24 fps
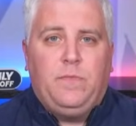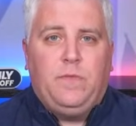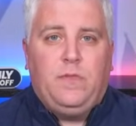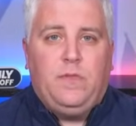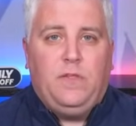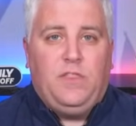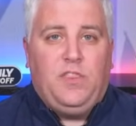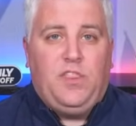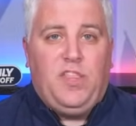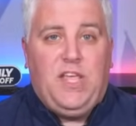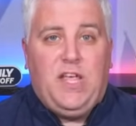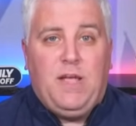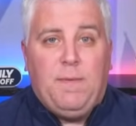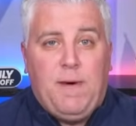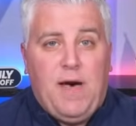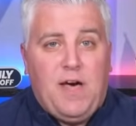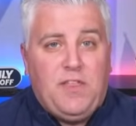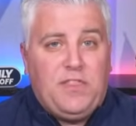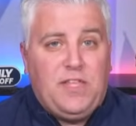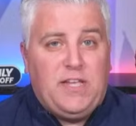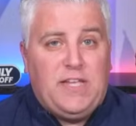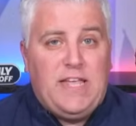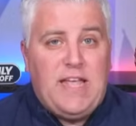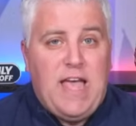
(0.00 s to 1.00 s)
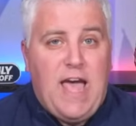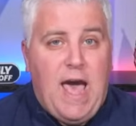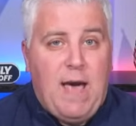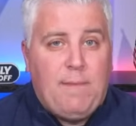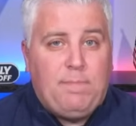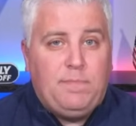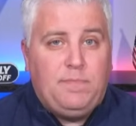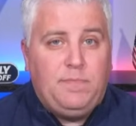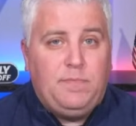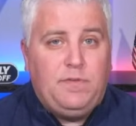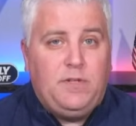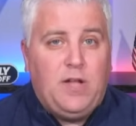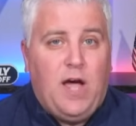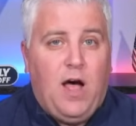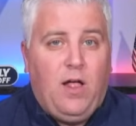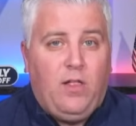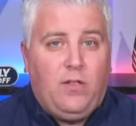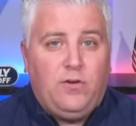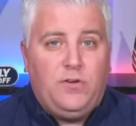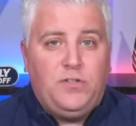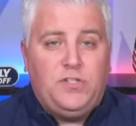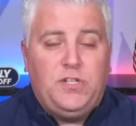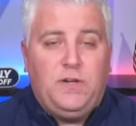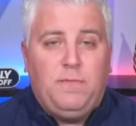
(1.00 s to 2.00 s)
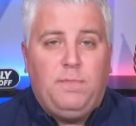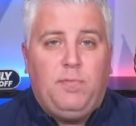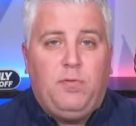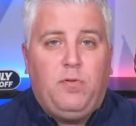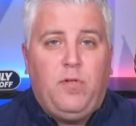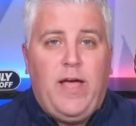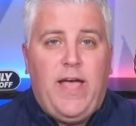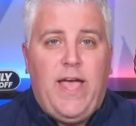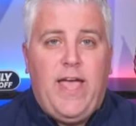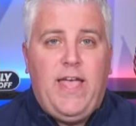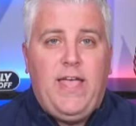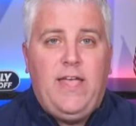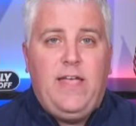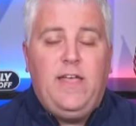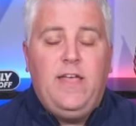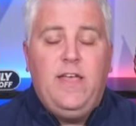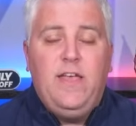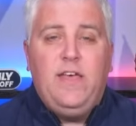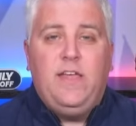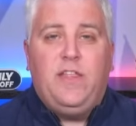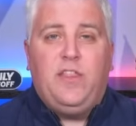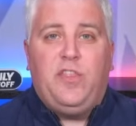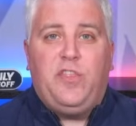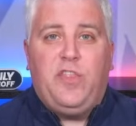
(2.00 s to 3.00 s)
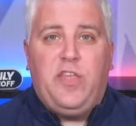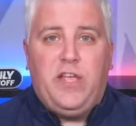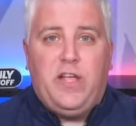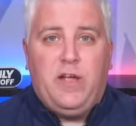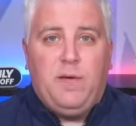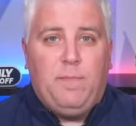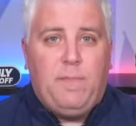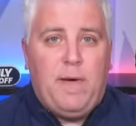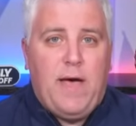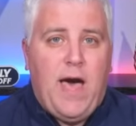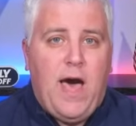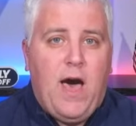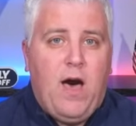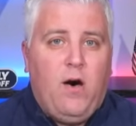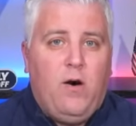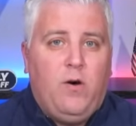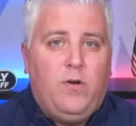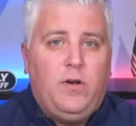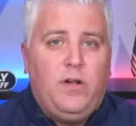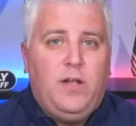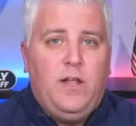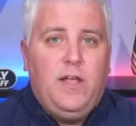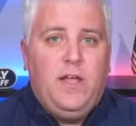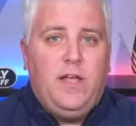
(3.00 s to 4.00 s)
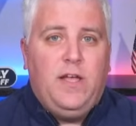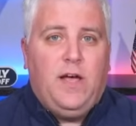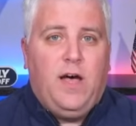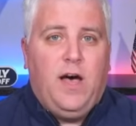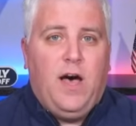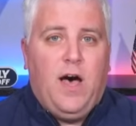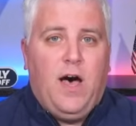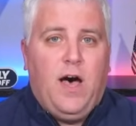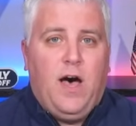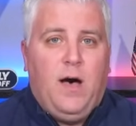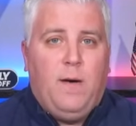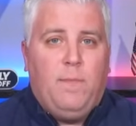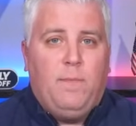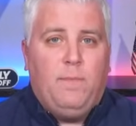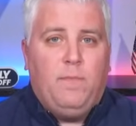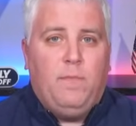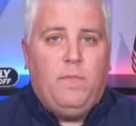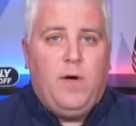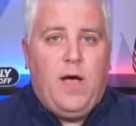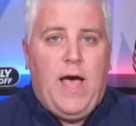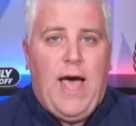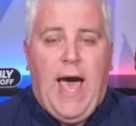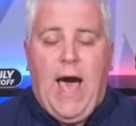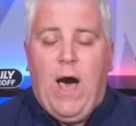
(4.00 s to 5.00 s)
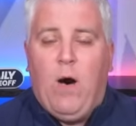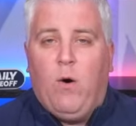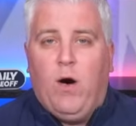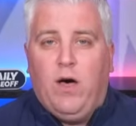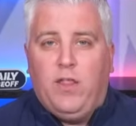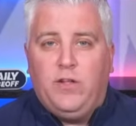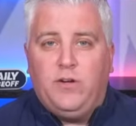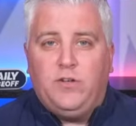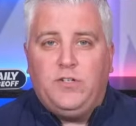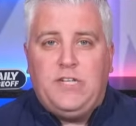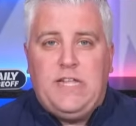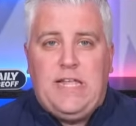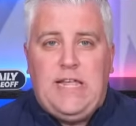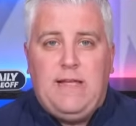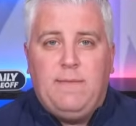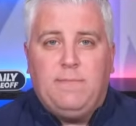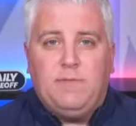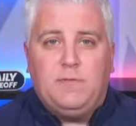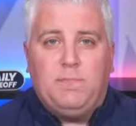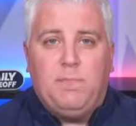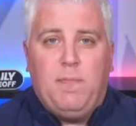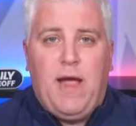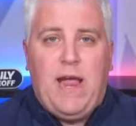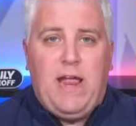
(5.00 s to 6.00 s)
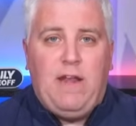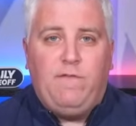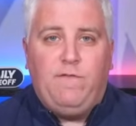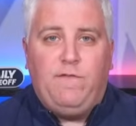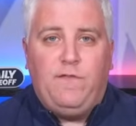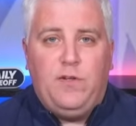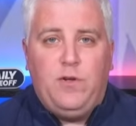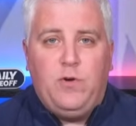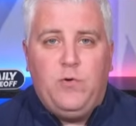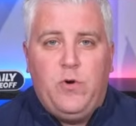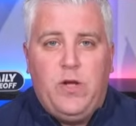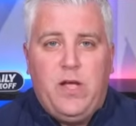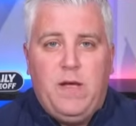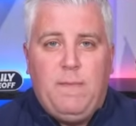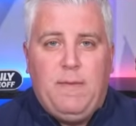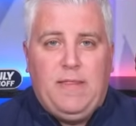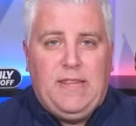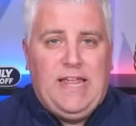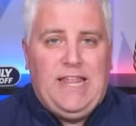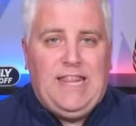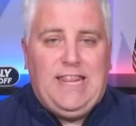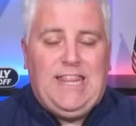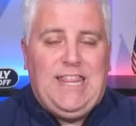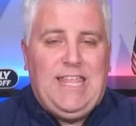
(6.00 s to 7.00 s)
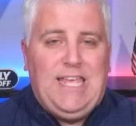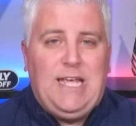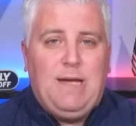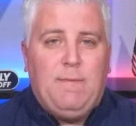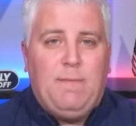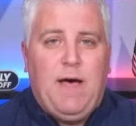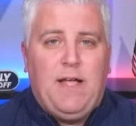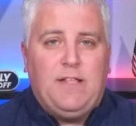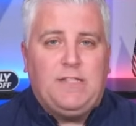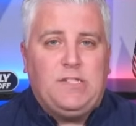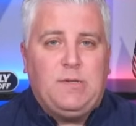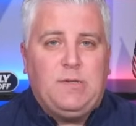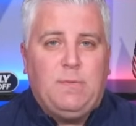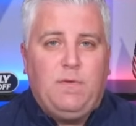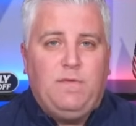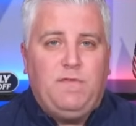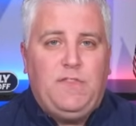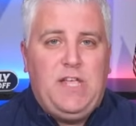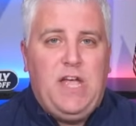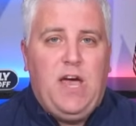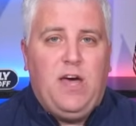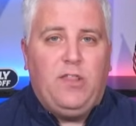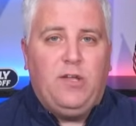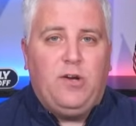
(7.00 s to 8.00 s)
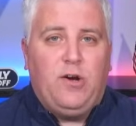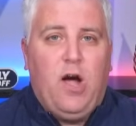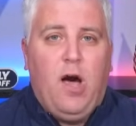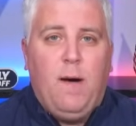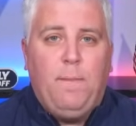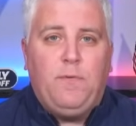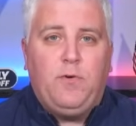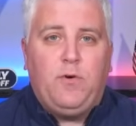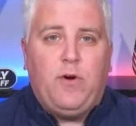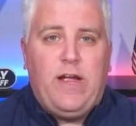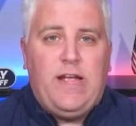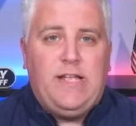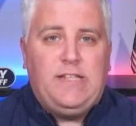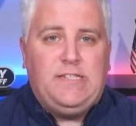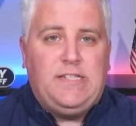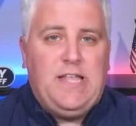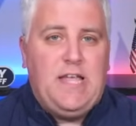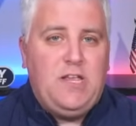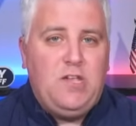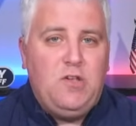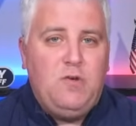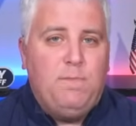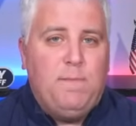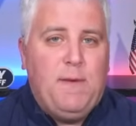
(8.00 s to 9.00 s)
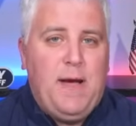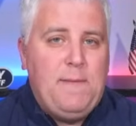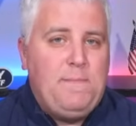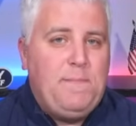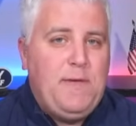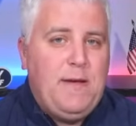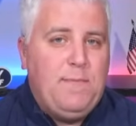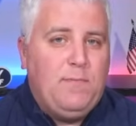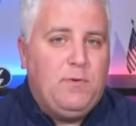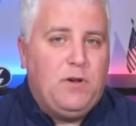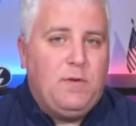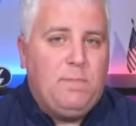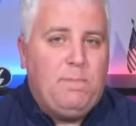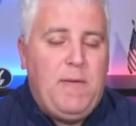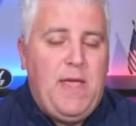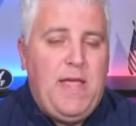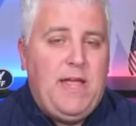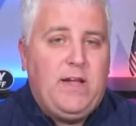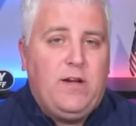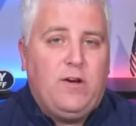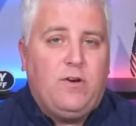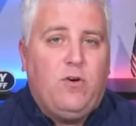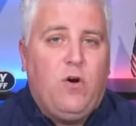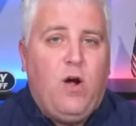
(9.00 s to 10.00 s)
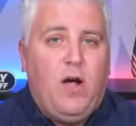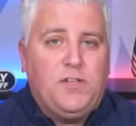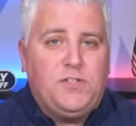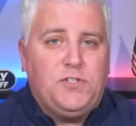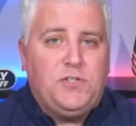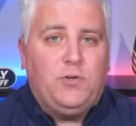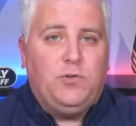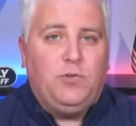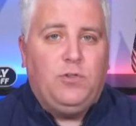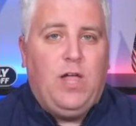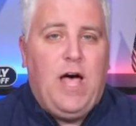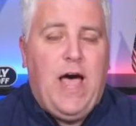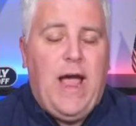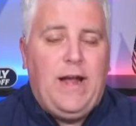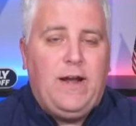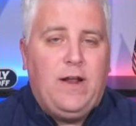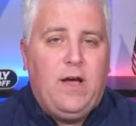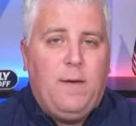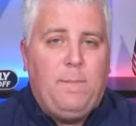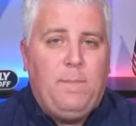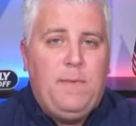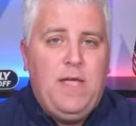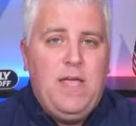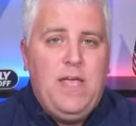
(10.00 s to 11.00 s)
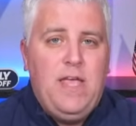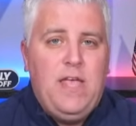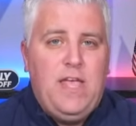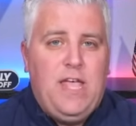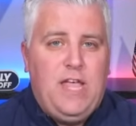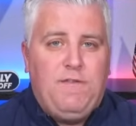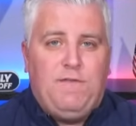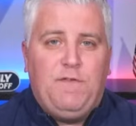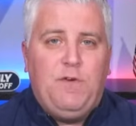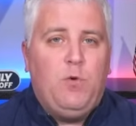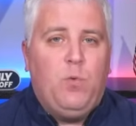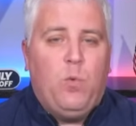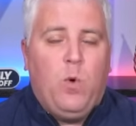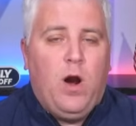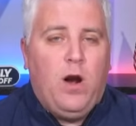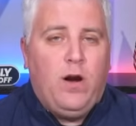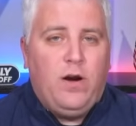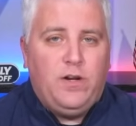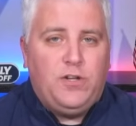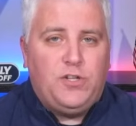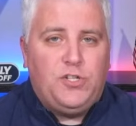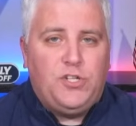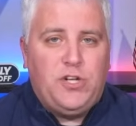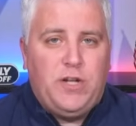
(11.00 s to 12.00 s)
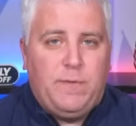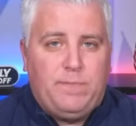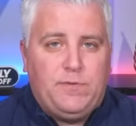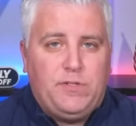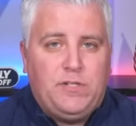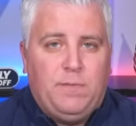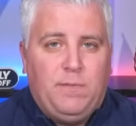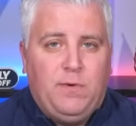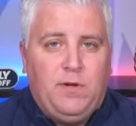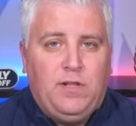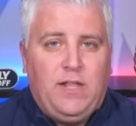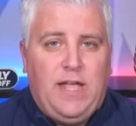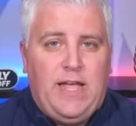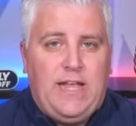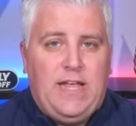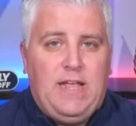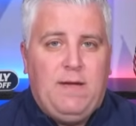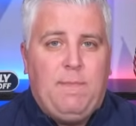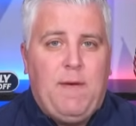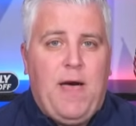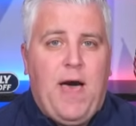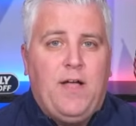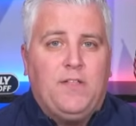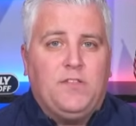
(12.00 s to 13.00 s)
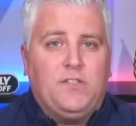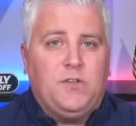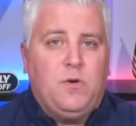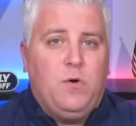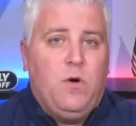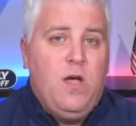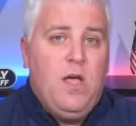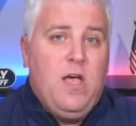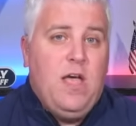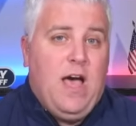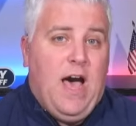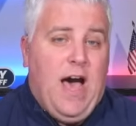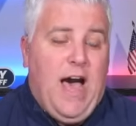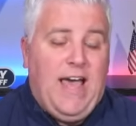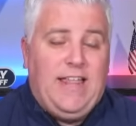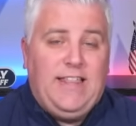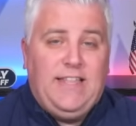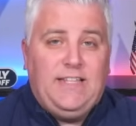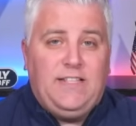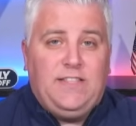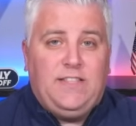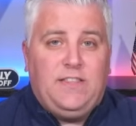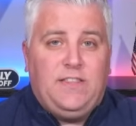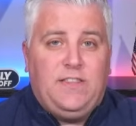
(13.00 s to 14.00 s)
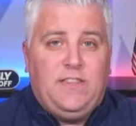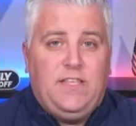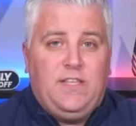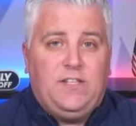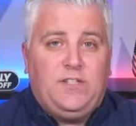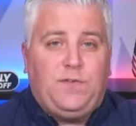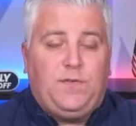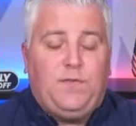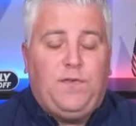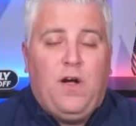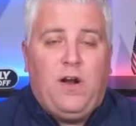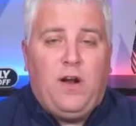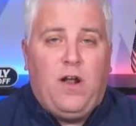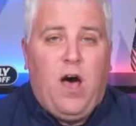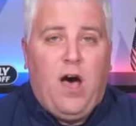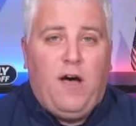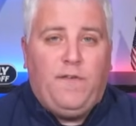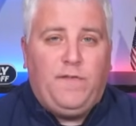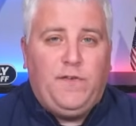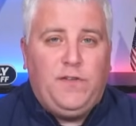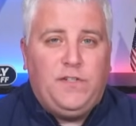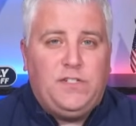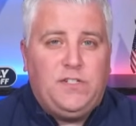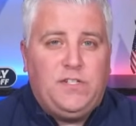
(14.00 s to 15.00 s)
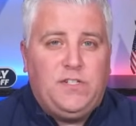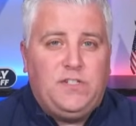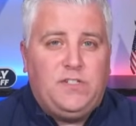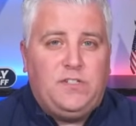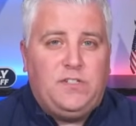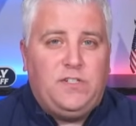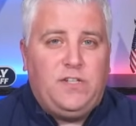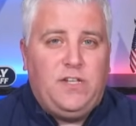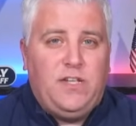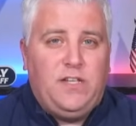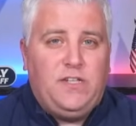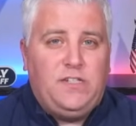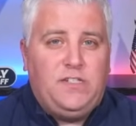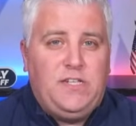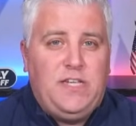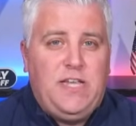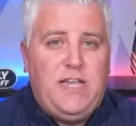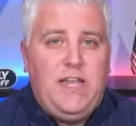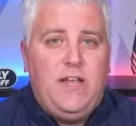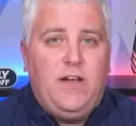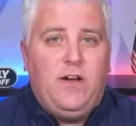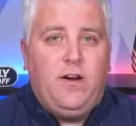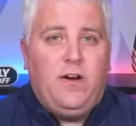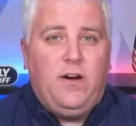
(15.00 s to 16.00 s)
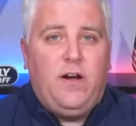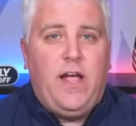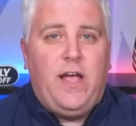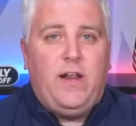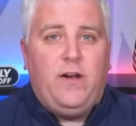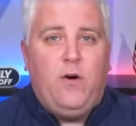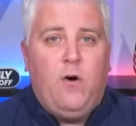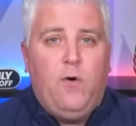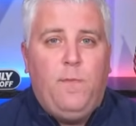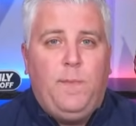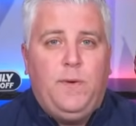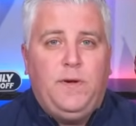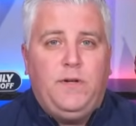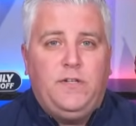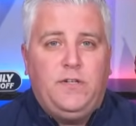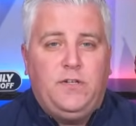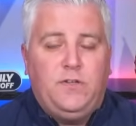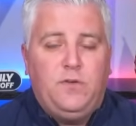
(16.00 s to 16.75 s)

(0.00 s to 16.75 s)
Think about the cap dollars in play. Think about how other teams might view him. And then think about some of the other upgrades that you might be able to make across your lineup if you were to ship someone like him out. So I think this front office is eager and open to do